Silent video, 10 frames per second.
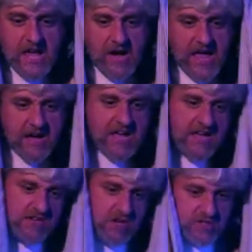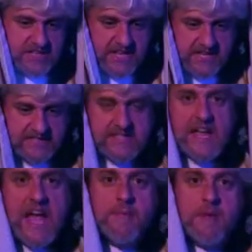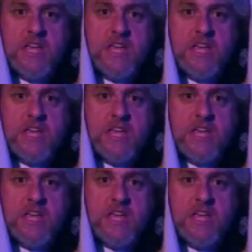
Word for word: Well, it usually is this time